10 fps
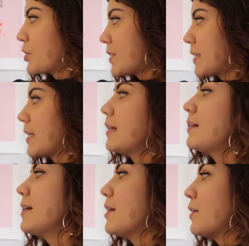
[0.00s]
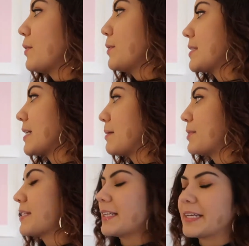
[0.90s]
Chisica, who is a
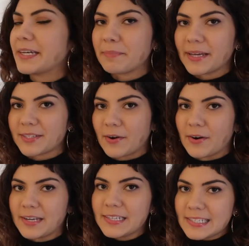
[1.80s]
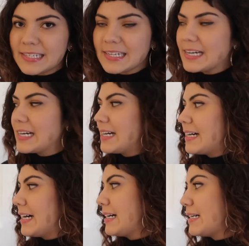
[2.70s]
Brazilian-based artist
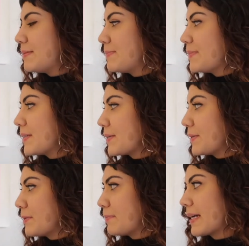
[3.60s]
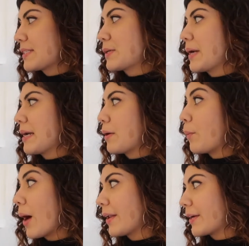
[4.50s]
who passed away a
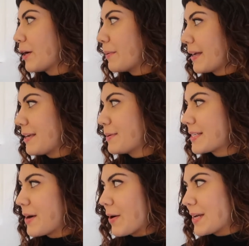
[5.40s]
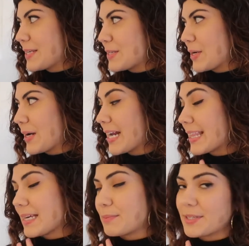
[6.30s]
while ago, but he was an artist
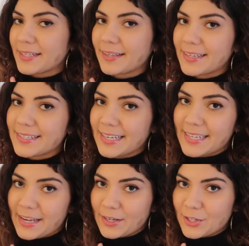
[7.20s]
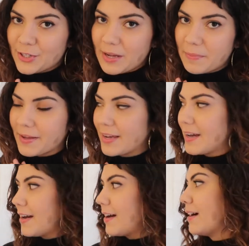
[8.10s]
during the Brazilian dictatorship.
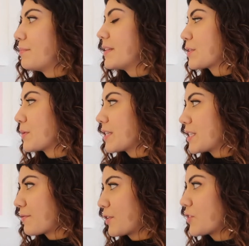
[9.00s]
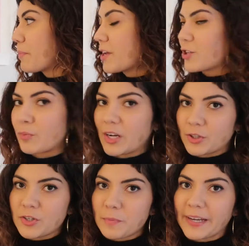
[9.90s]
And this was his first major
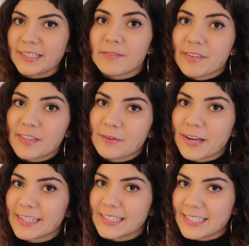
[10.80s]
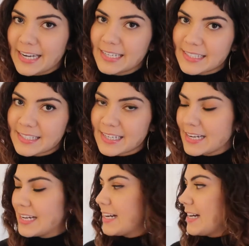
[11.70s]
retrospective in the United States
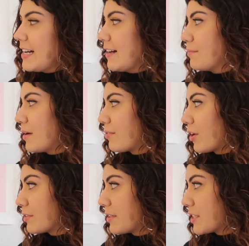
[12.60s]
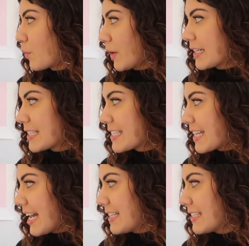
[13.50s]
of all of his
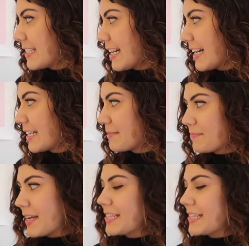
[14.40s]
works. And I